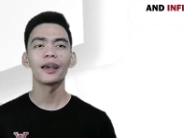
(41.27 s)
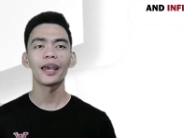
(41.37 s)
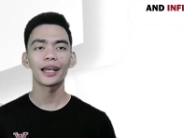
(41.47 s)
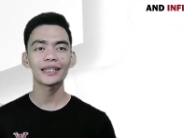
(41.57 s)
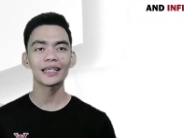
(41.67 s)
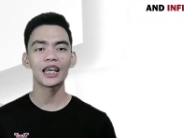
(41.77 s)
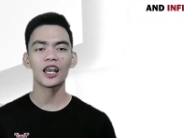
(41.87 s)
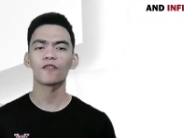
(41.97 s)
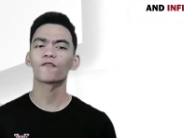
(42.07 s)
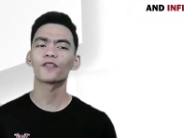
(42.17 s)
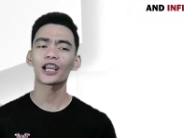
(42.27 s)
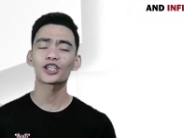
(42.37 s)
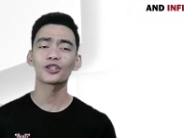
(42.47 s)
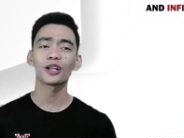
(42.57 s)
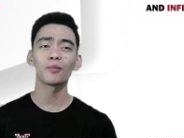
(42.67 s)
and
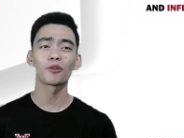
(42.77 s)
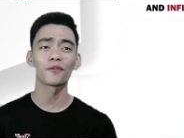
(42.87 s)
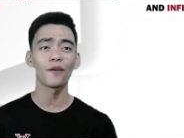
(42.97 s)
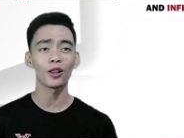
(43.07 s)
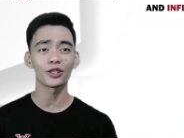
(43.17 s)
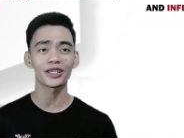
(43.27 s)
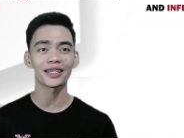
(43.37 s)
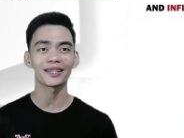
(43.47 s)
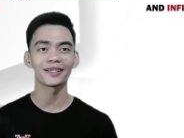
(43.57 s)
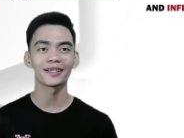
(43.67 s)
inflectional morphology.